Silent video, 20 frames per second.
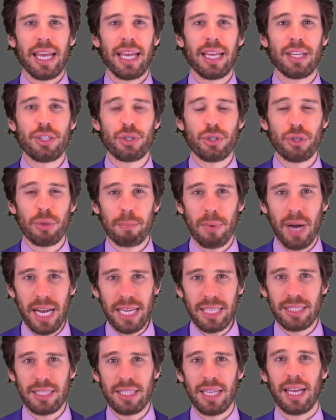It's your
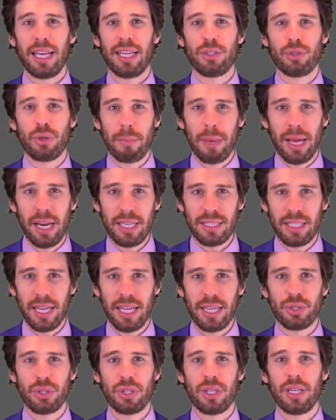mindset, it's your
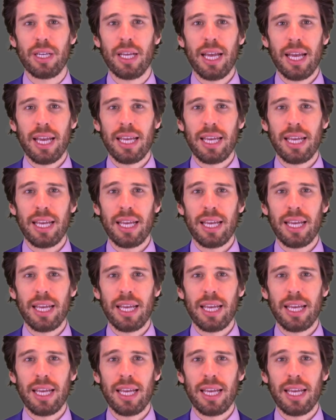meditation,